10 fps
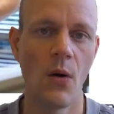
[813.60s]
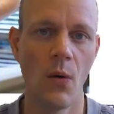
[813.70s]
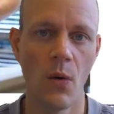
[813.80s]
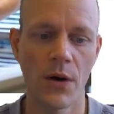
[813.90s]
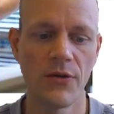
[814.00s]

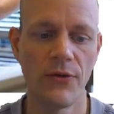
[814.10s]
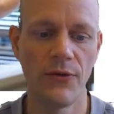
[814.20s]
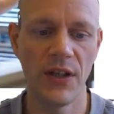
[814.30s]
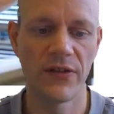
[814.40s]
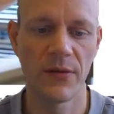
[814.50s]
or to
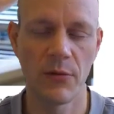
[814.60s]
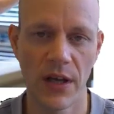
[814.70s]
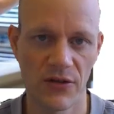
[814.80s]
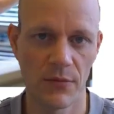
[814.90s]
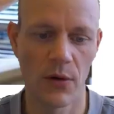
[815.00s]
feed
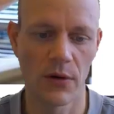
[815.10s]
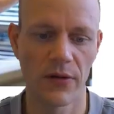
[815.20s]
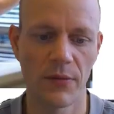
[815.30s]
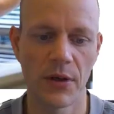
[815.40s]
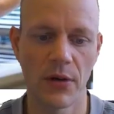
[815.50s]
simulation
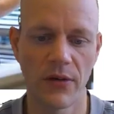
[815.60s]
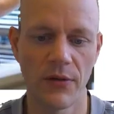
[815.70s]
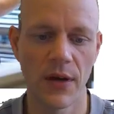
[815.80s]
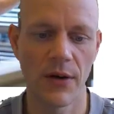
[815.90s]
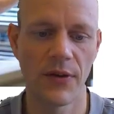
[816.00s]
models, because
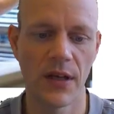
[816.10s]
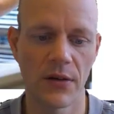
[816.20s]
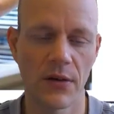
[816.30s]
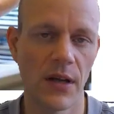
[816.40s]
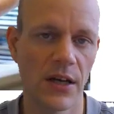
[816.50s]
if you have the
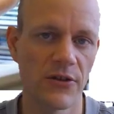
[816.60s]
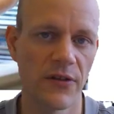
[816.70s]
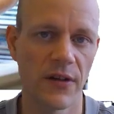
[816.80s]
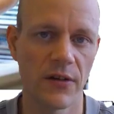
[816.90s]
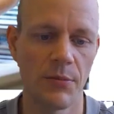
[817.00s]

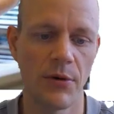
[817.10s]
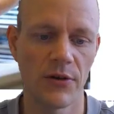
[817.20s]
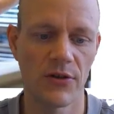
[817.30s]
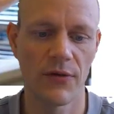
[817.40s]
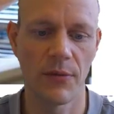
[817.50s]
interconnections and the
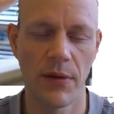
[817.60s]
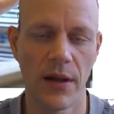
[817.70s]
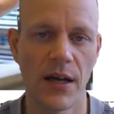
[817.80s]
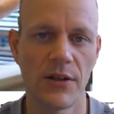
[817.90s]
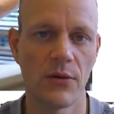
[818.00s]
topology of a
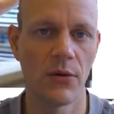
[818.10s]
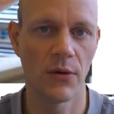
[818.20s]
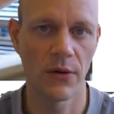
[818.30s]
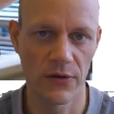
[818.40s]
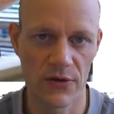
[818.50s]
plant, you could
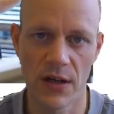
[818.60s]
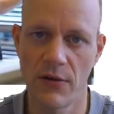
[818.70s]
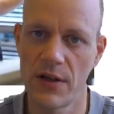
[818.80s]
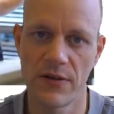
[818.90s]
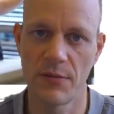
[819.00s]
also
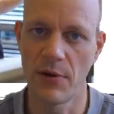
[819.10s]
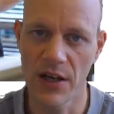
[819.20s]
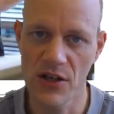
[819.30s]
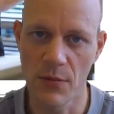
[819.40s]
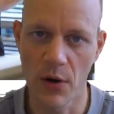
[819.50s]
generate a
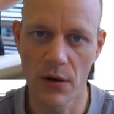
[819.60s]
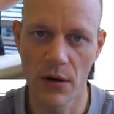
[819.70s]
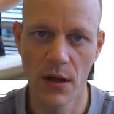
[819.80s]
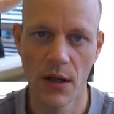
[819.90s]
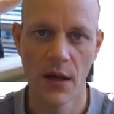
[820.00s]
simulation
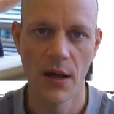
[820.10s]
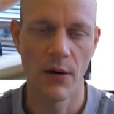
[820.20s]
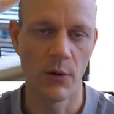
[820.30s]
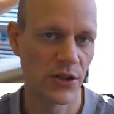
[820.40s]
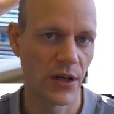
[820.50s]
model,
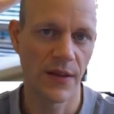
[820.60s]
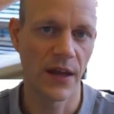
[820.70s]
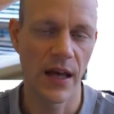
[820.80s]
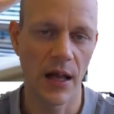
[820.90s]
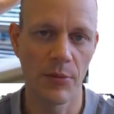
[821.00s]
which can
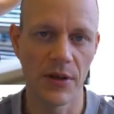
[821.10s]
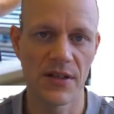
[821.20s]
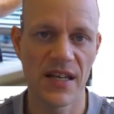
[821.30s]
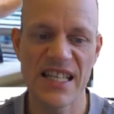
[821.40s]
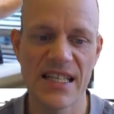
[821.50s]
then help
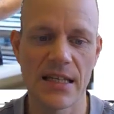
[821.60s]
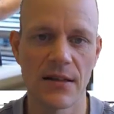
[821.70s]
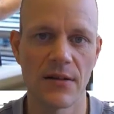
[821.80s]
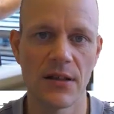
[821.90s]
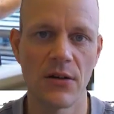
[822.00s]
in
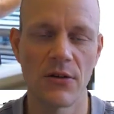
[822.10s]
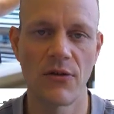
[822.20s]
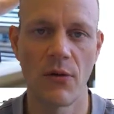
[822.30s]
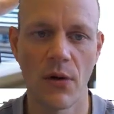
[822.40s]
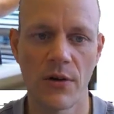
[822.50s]
testing the
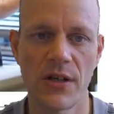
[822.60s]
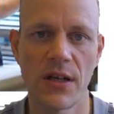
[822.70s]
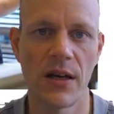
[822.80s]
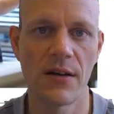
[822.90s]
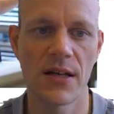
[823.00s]
control
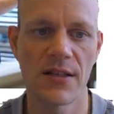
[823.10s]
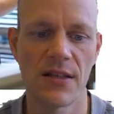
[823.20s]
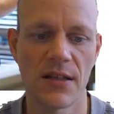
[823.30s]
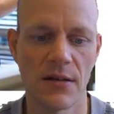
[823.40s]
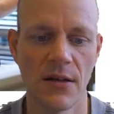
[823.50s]
logic and
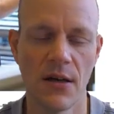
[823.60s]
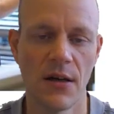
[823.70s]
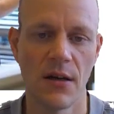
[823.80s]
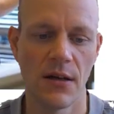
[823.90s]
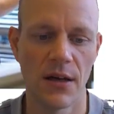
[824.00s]
testing
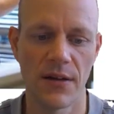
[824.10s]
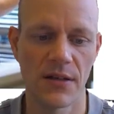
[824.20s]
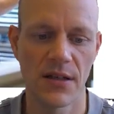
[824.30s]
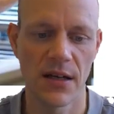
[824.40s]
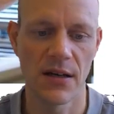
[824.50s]
the
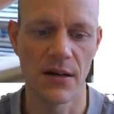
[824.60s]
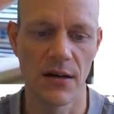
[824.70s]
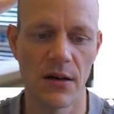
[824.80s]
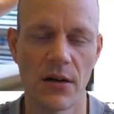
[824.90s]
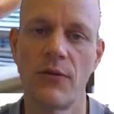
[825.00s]

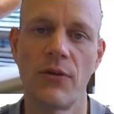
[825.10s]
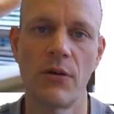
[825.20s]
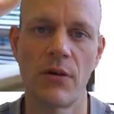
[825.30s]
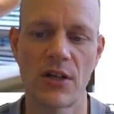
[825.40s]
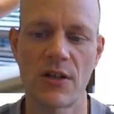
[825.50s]
entire
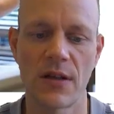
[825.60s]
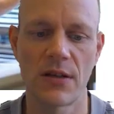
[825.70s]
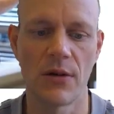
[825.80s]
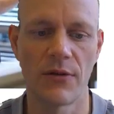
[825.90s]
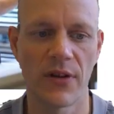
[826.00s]
configuration
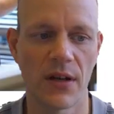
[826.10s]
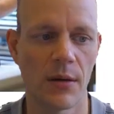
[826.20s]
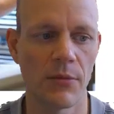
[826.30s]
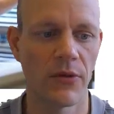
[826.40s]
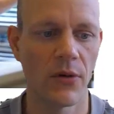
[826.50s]
that you have set
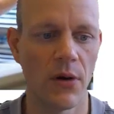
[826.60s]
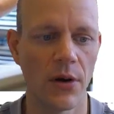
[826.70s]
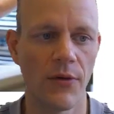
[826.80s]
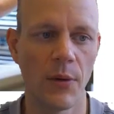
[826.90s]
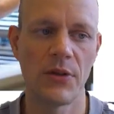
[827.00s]
up. So a
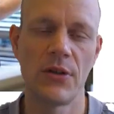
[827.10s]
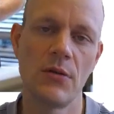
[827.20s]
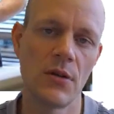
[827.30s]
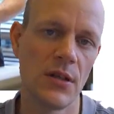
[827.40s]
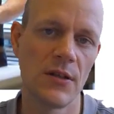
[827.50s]
lot of
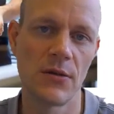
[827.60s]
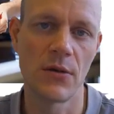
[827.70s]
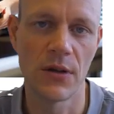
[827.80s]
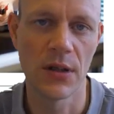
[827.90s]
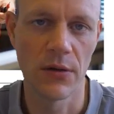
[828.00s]
opportunities to
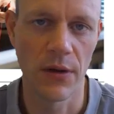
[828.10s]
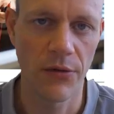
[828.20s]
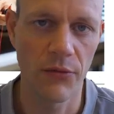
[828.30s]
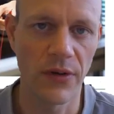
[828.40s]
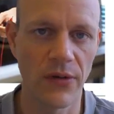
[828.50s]
continue
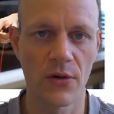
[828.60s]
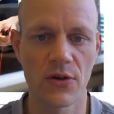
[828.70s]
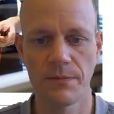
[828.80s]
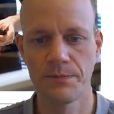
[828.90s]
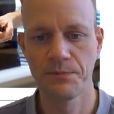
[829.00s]
this research.